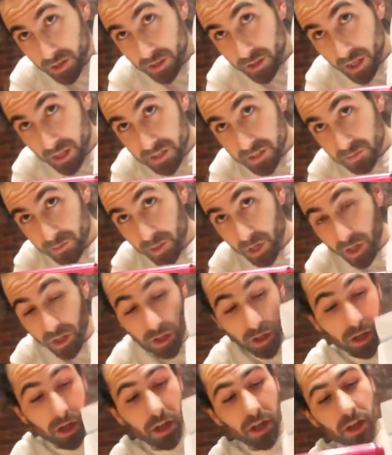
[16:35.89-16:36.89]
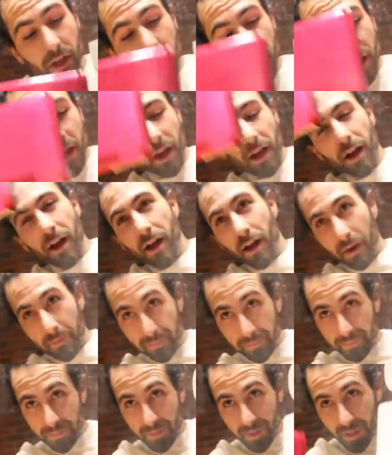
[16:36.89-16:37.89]
Custom color.
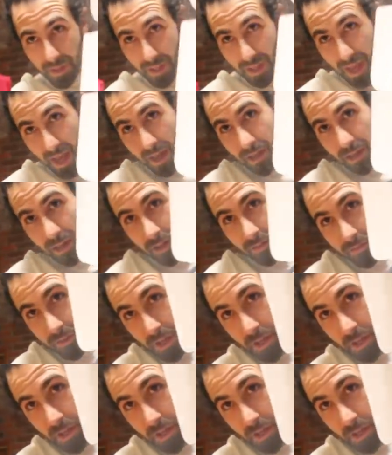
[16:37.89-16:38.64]
Um, yeah, I've